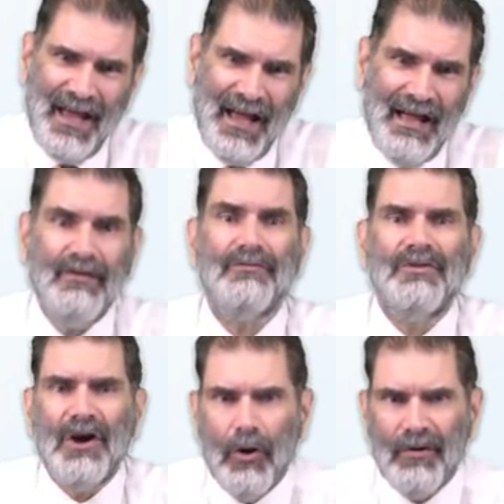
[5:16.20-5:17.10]
I don't
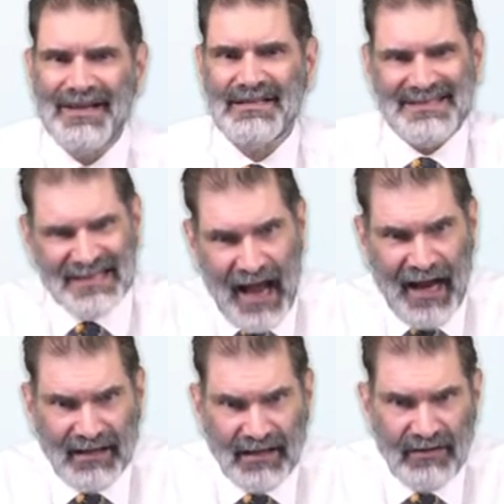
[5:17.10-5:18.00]
know
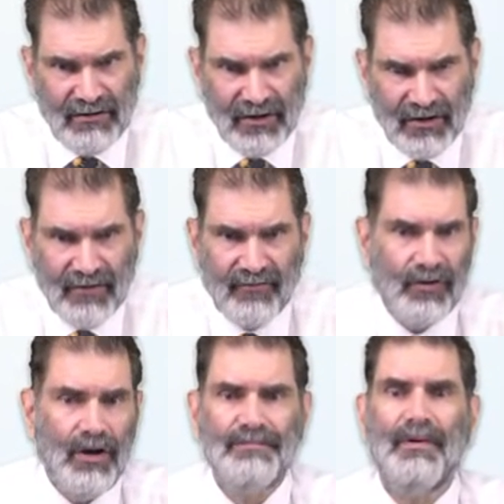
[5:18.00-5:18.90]
exactly you'd call it
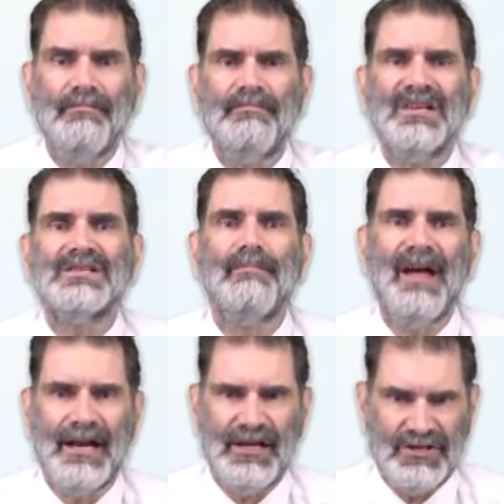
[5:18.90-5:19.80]
fraud, but
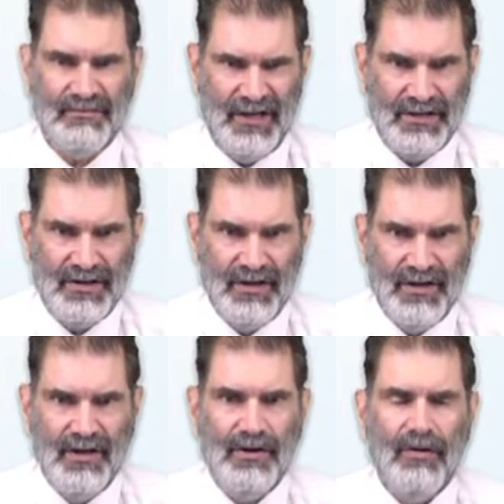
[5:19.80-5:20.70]
mismanagement
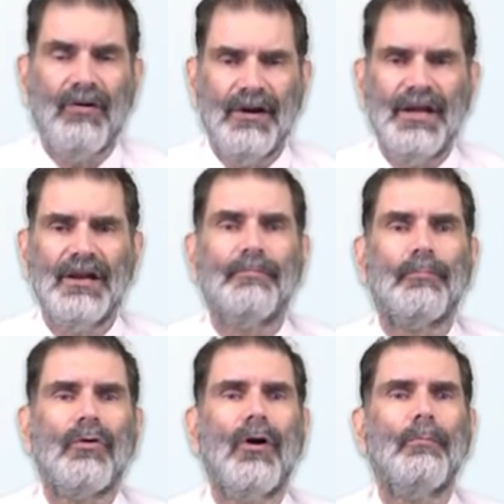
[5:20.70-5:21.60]
or
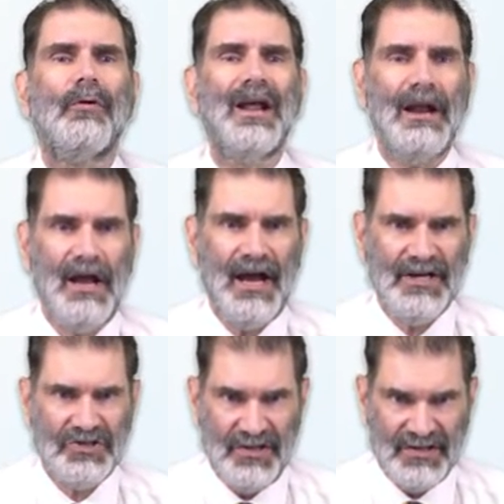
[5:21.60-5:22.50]
inappropriate
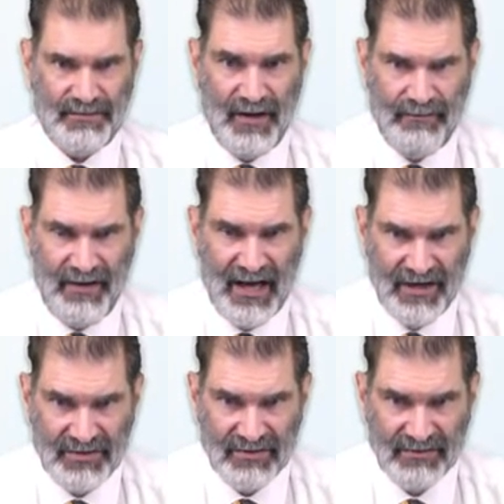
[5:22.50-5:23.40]
actions by
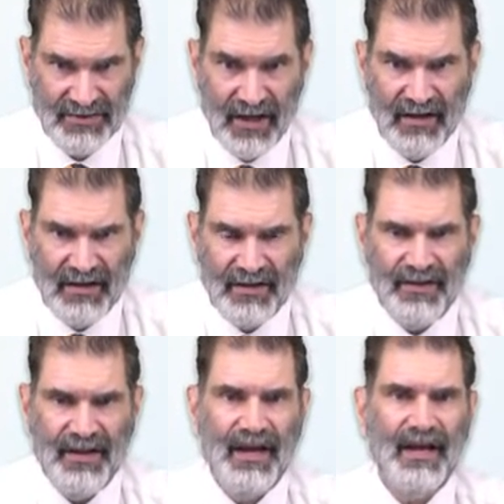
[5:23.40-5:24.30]
managers
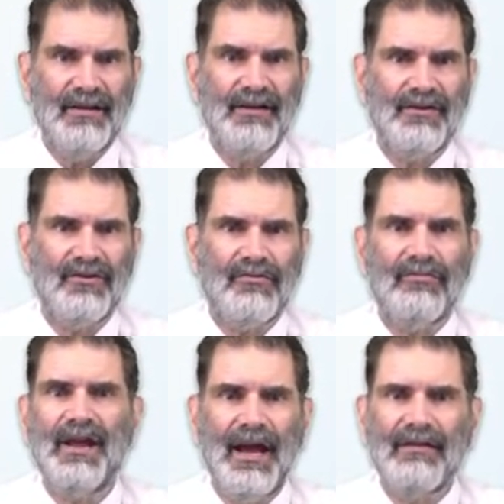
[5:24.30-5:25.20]
that
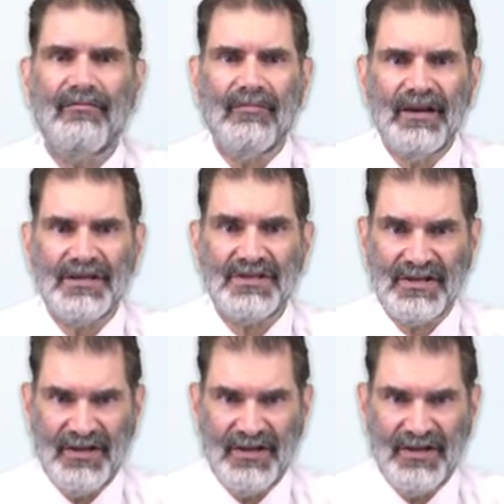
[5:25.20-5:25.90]
create risk